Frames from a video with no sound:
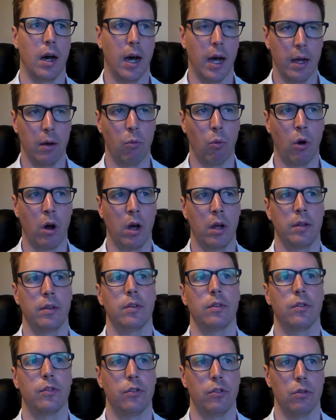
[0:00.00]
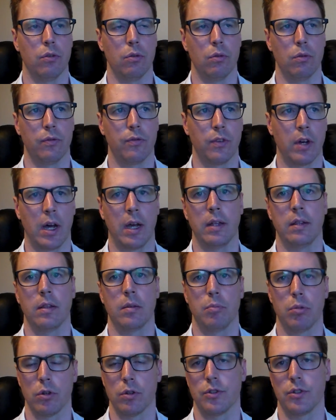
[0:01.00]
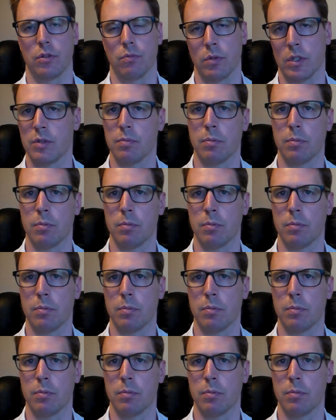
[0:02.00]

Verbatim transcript: I want to find the person